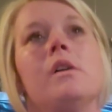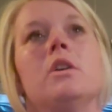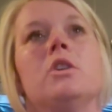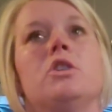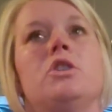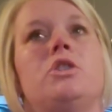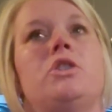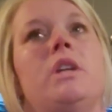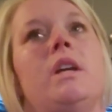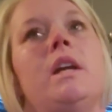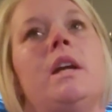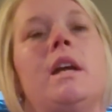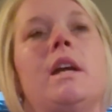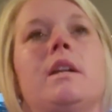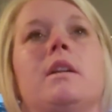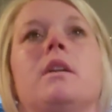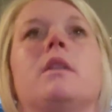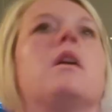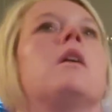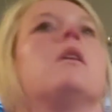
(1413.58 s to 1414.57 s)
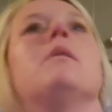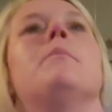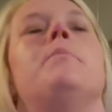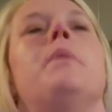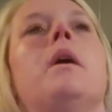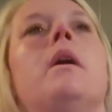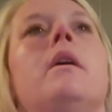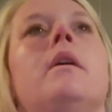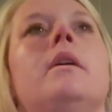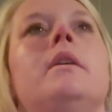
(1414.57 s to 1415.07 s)
she ended up
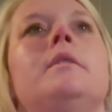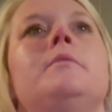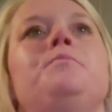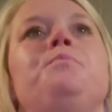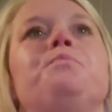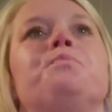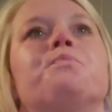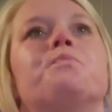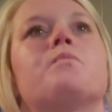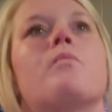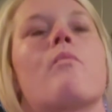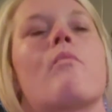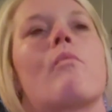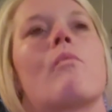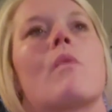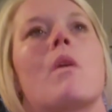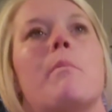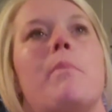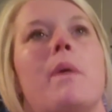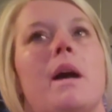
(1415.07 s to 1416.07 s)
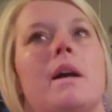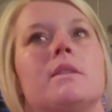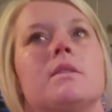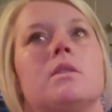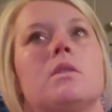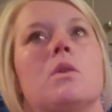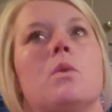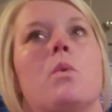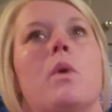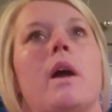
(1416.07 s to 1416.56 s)

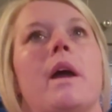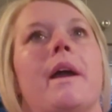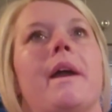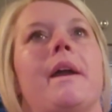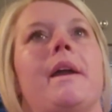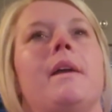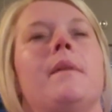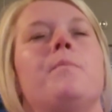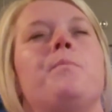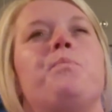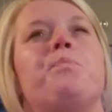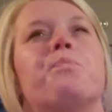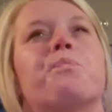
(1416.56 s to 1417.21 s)
passing away,